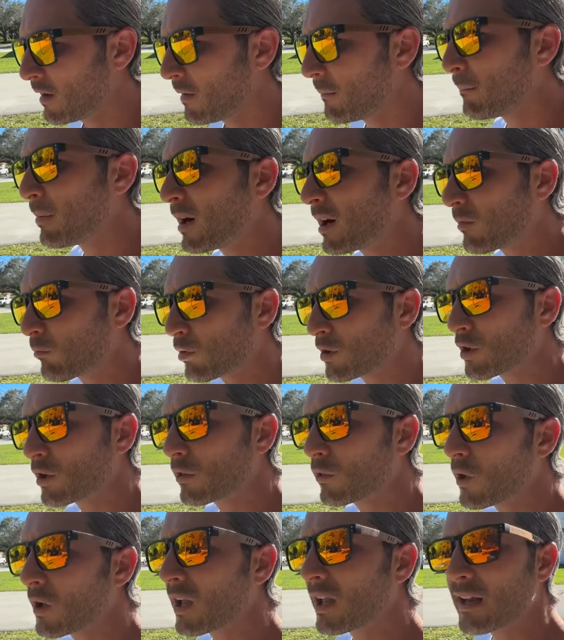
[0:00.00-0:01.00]
But when you're
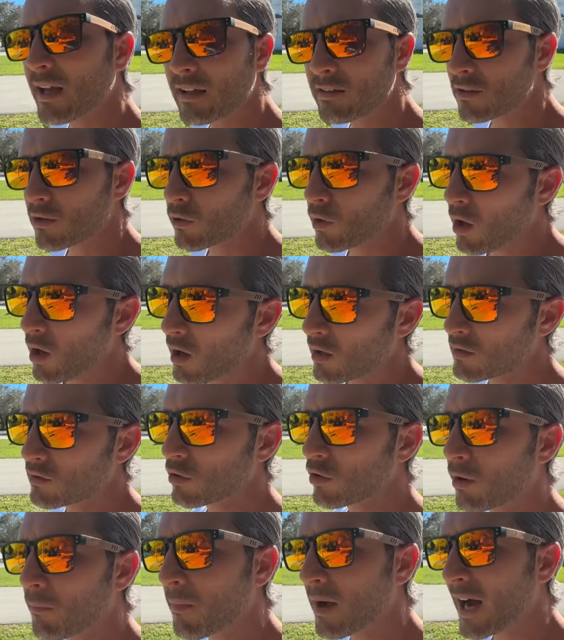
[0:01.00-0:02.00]
looking at the
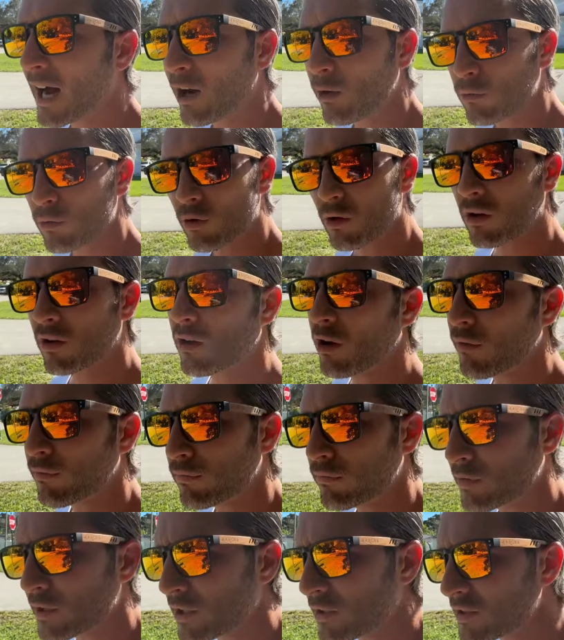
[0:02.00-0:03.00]
long-term outlook
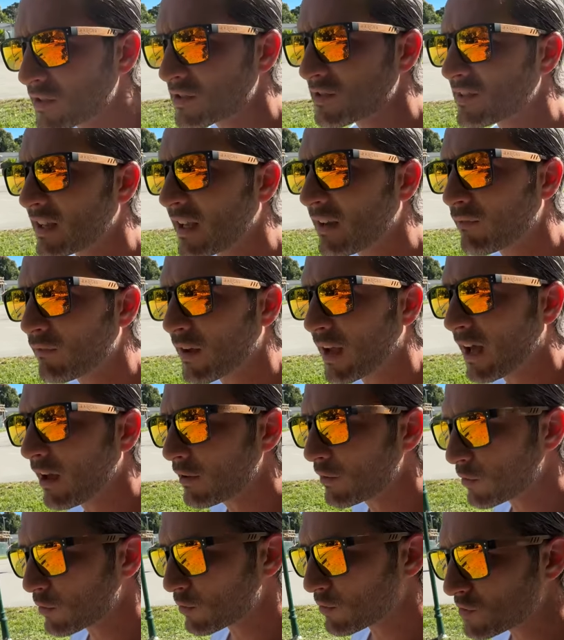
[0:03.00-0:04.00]
of real estate
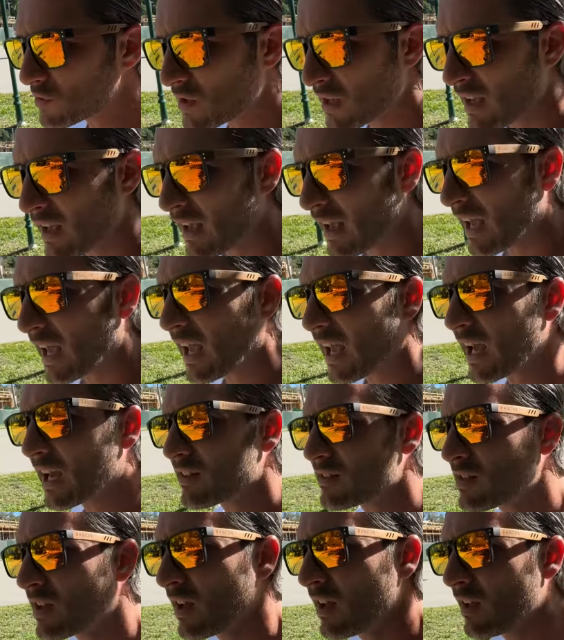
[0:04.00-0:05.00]
values
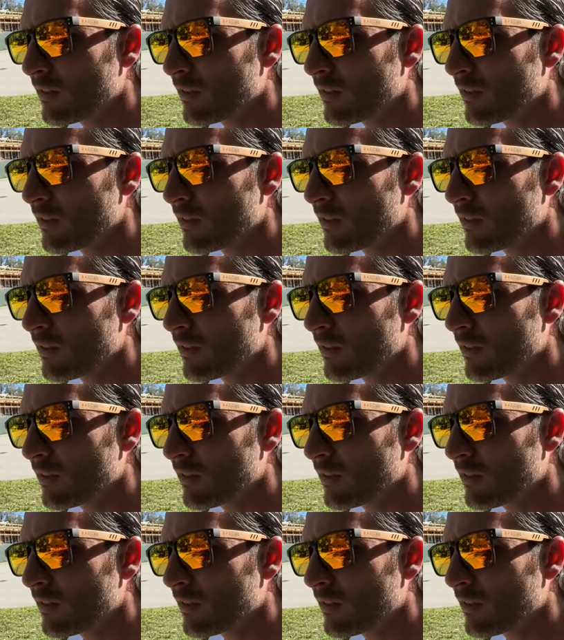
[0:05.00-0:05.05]
and